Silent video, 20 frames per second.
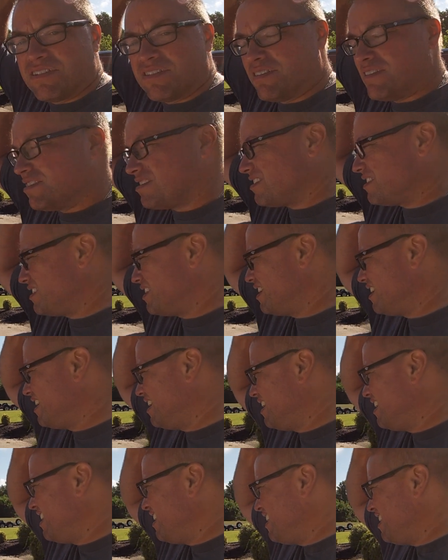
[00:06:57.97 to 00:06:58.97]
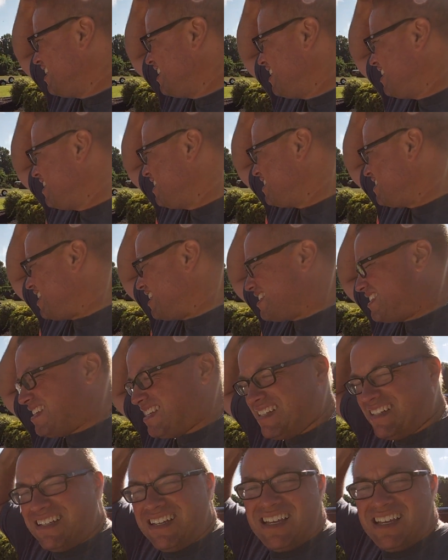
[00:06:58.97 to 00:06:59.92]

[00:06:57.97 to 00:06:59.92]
and just sent it.